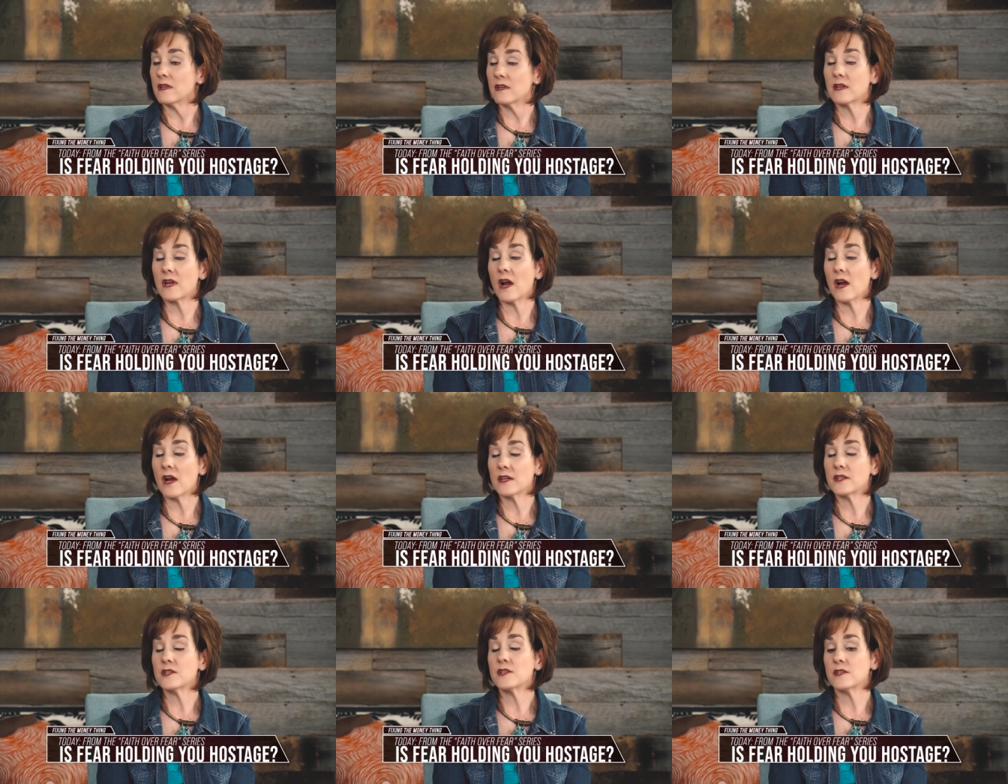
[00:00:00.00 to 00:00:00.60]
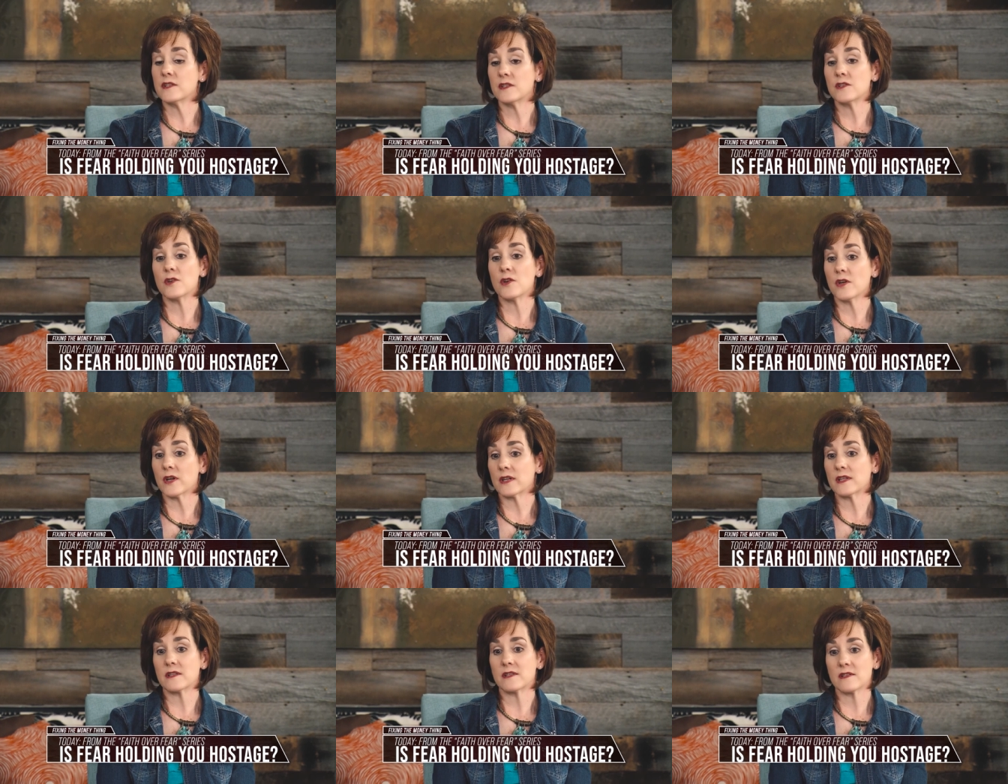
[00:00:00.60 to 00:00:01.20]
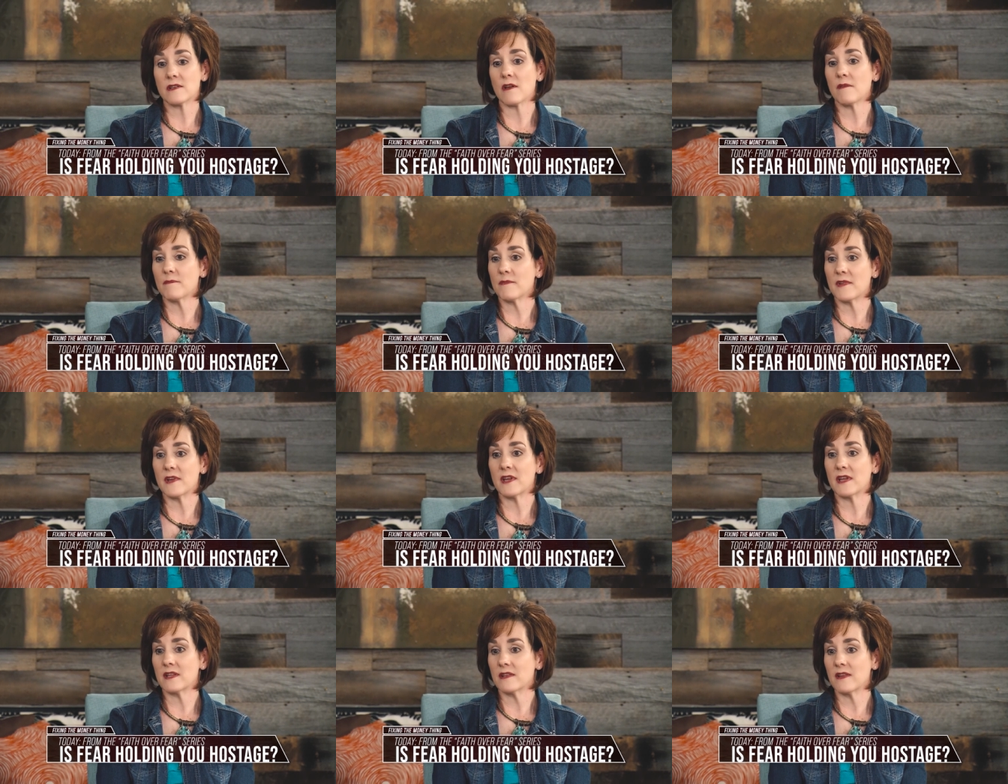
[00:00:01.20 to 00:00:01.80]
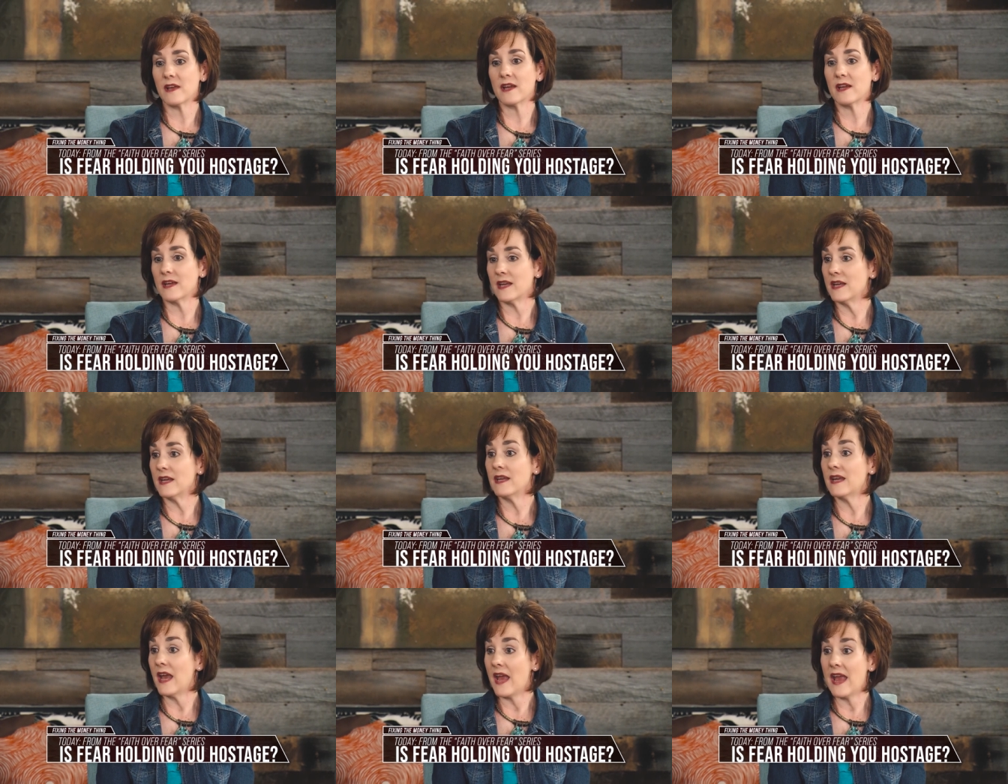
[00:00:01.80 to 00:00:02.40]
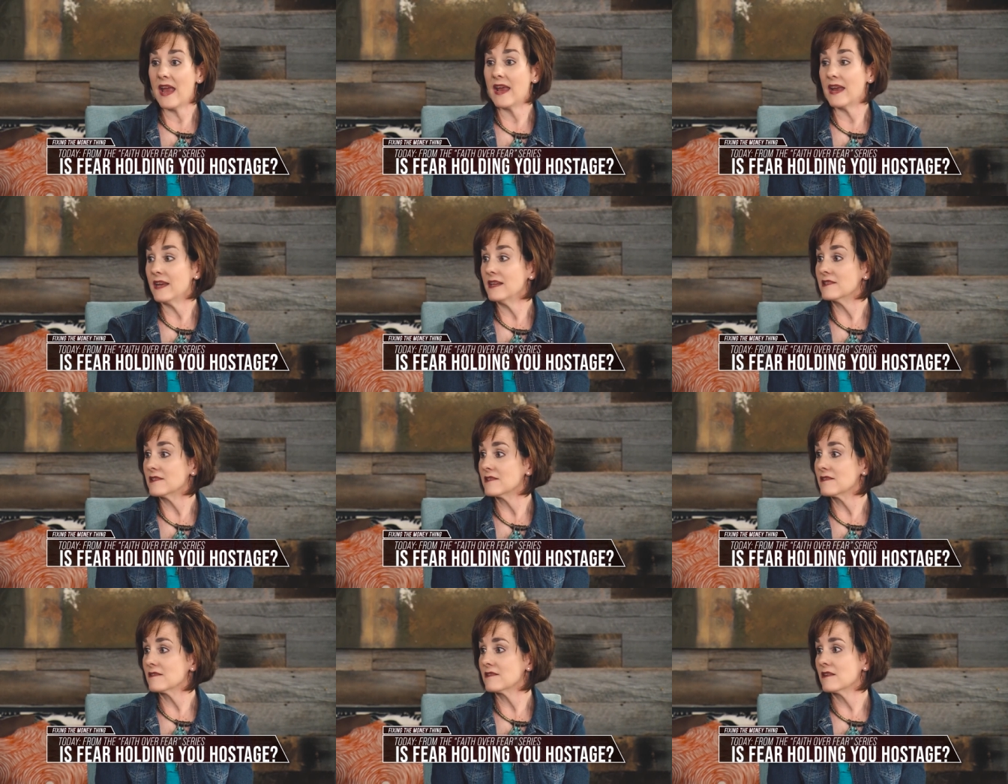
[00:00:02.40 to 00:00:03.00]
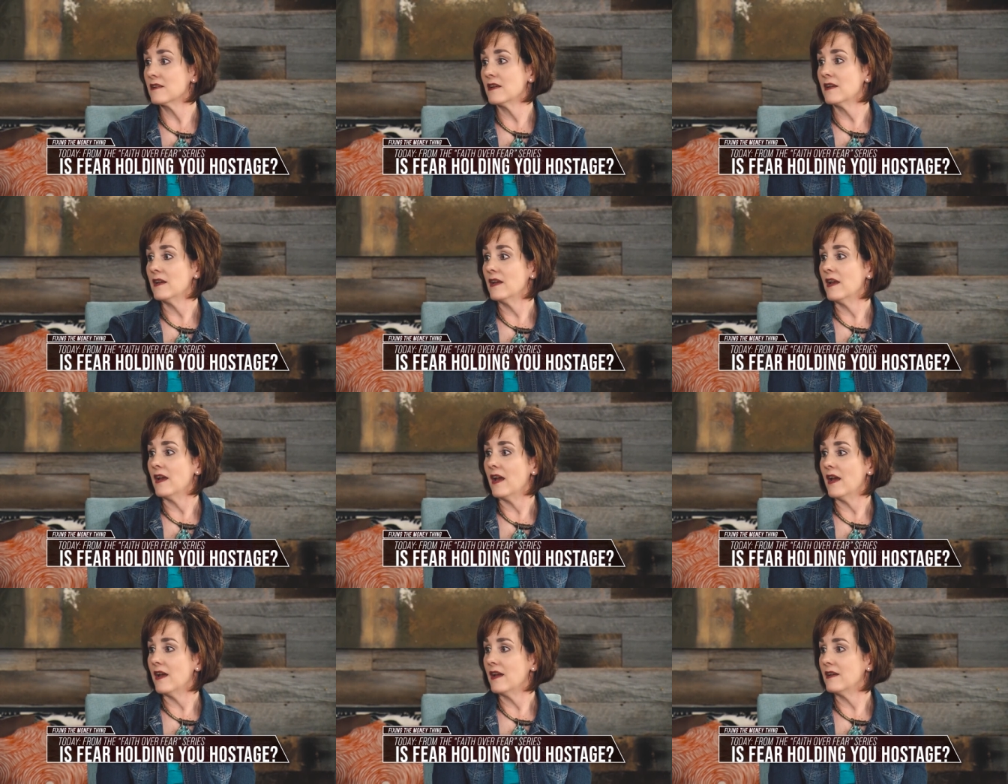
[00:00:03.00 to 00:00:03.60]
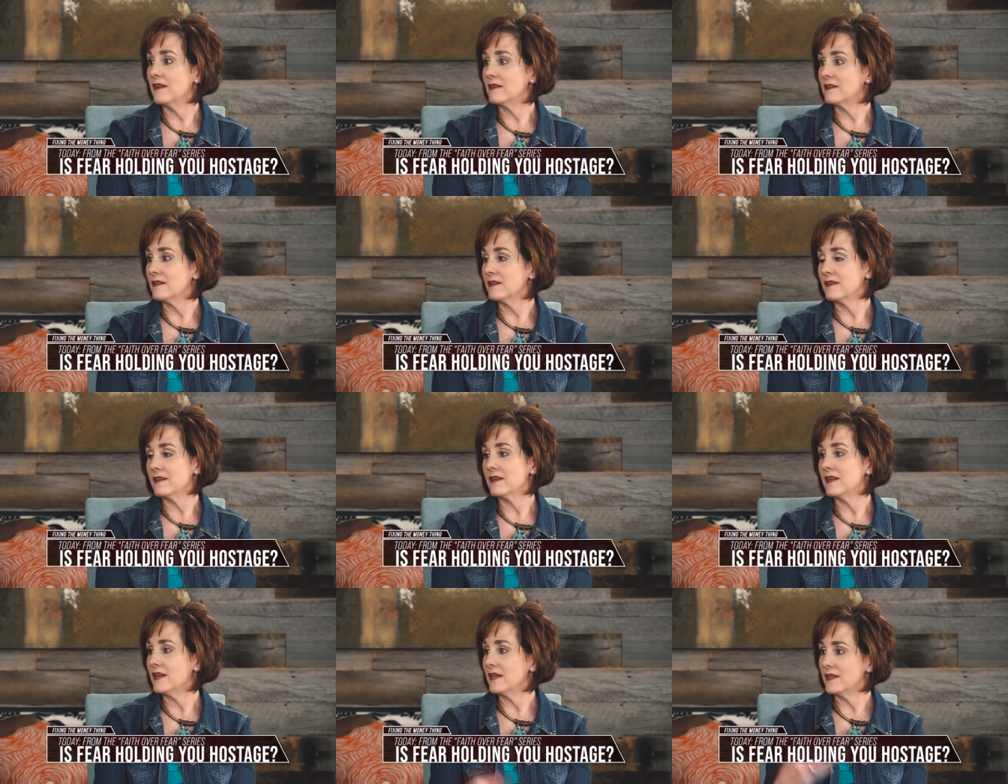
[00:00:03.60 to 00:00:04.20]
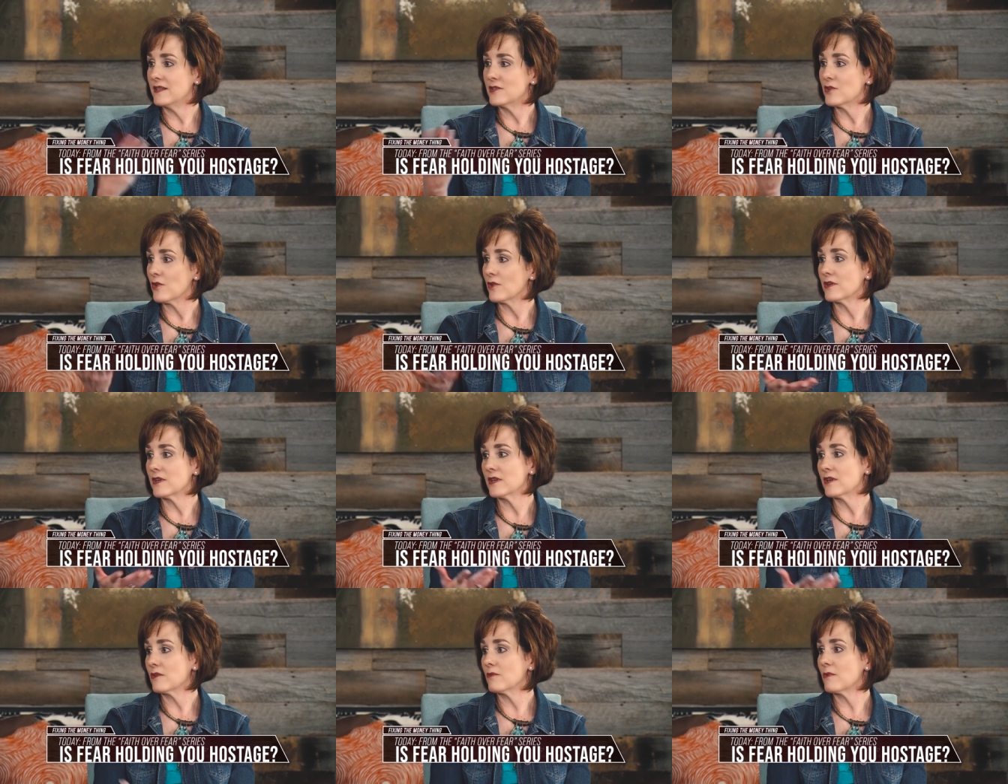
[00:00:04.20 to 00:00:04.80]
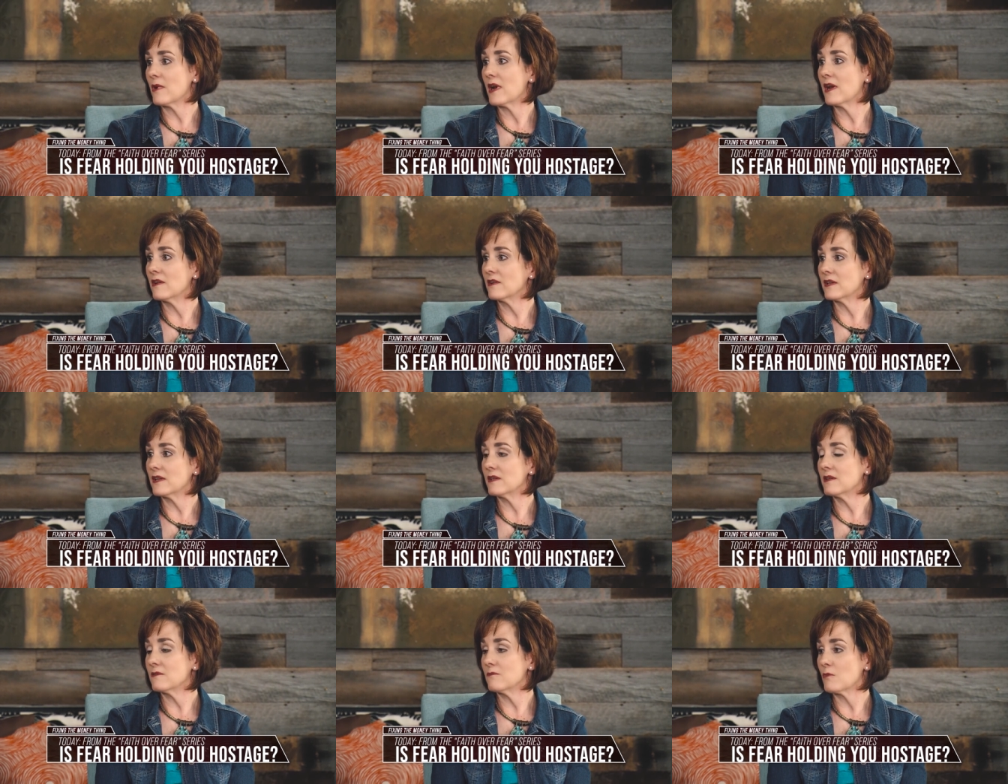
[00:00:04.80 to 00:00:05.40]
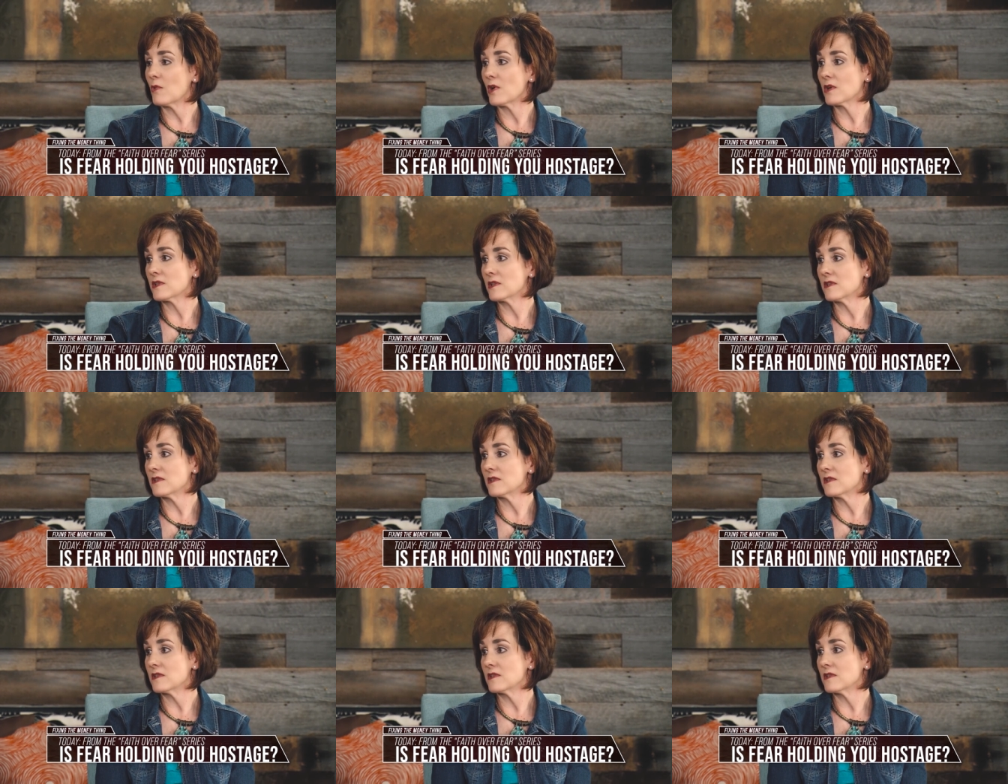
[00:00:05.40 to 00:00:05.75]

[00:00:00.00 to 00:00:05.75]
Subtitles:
God took something that he hates And he turned it around and worked